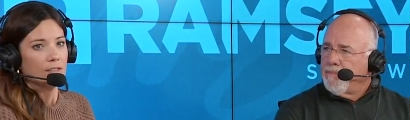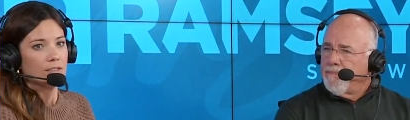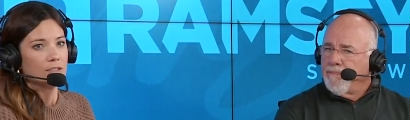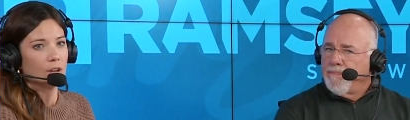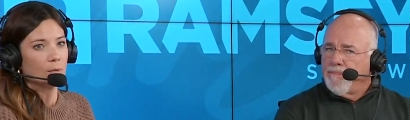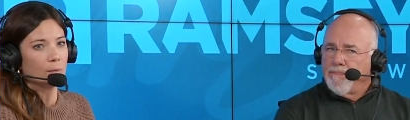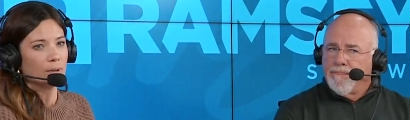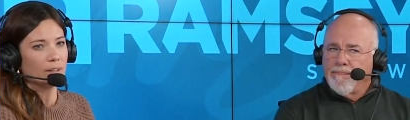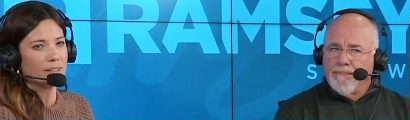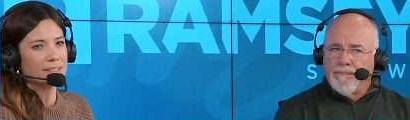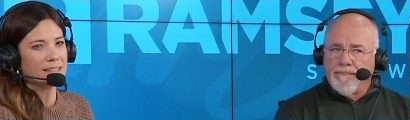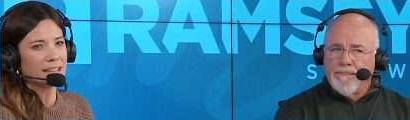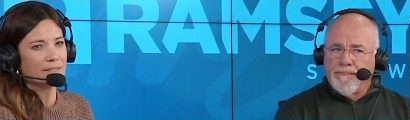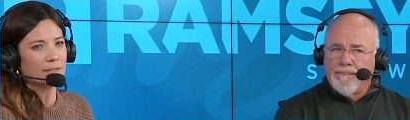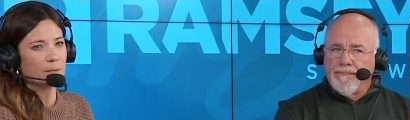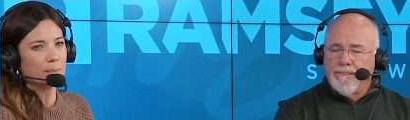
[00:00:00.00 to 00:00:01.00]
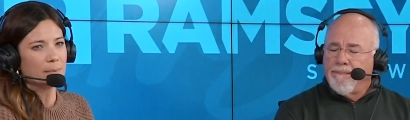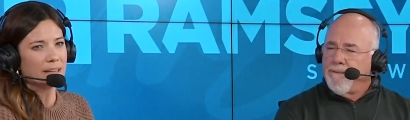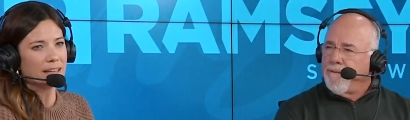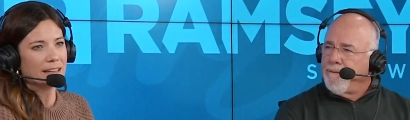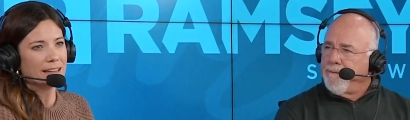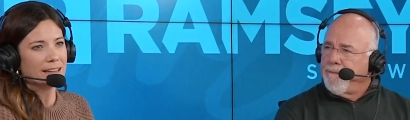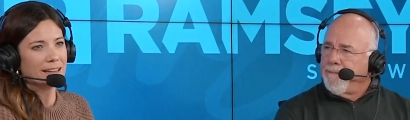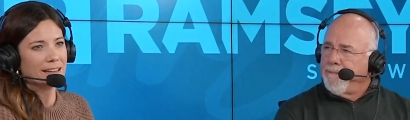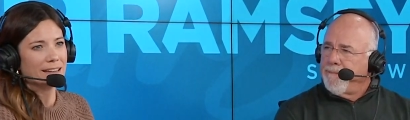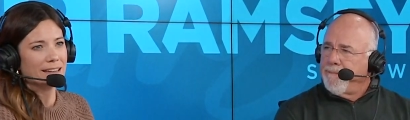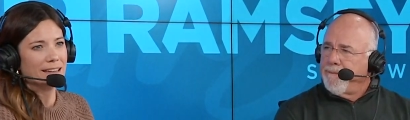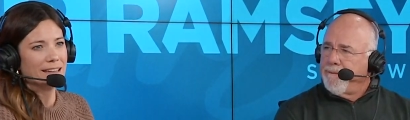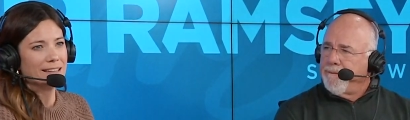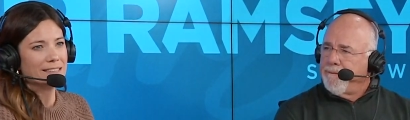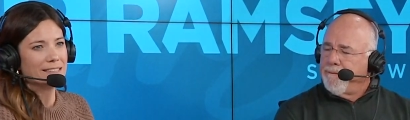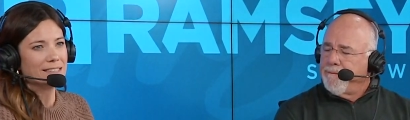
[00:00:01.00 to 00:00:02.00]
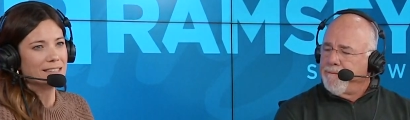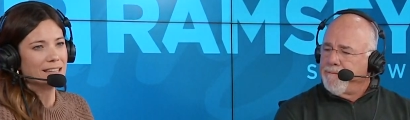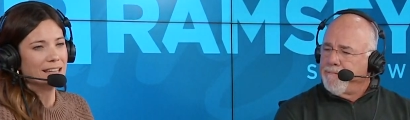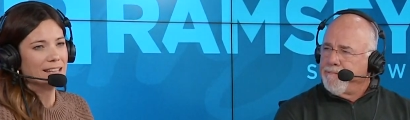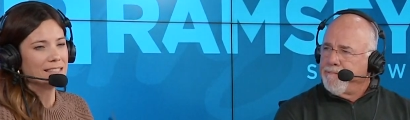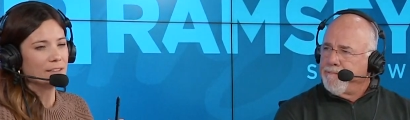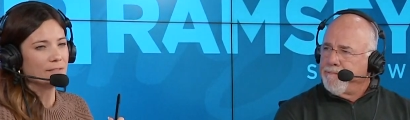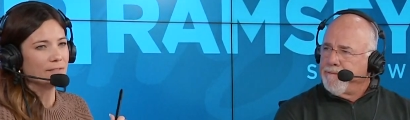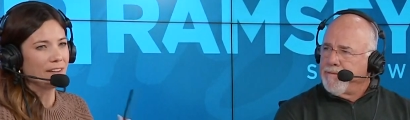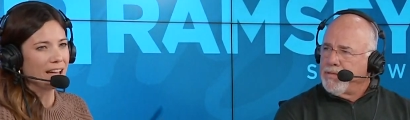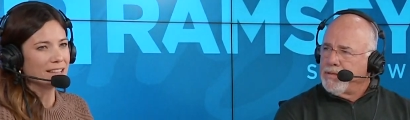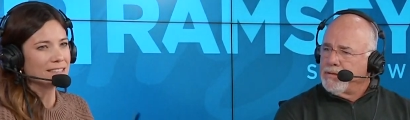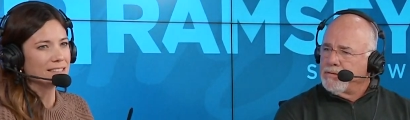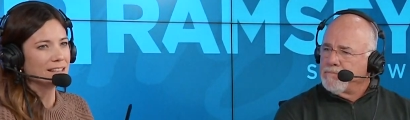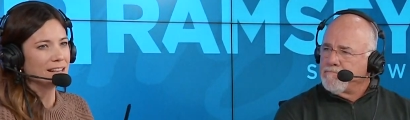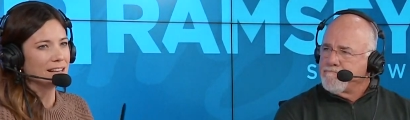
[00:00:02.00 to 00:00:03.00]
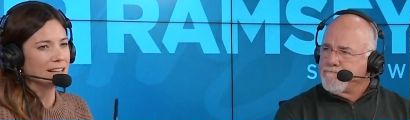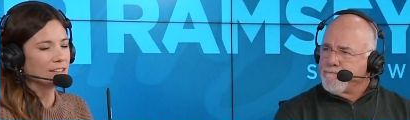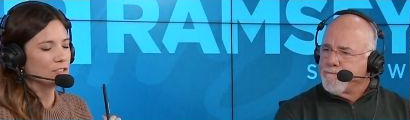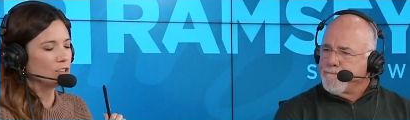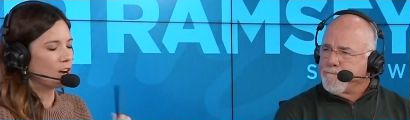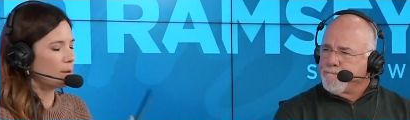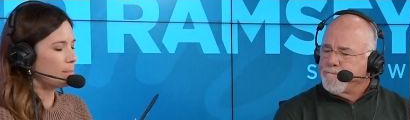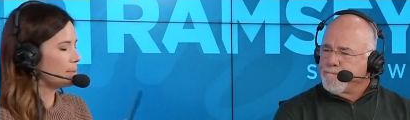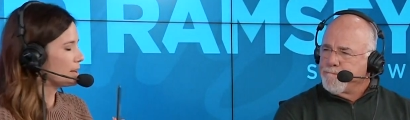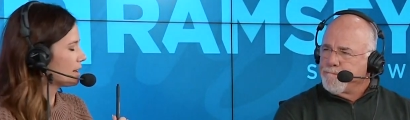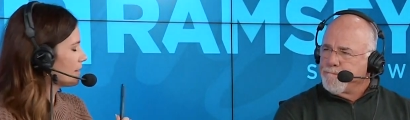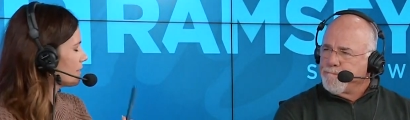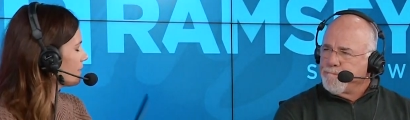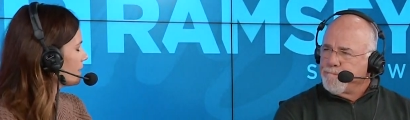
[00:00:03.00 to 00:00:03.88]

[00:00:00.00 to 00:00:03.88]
Speaker 1: So real estate for me is it's a fascinating topic. I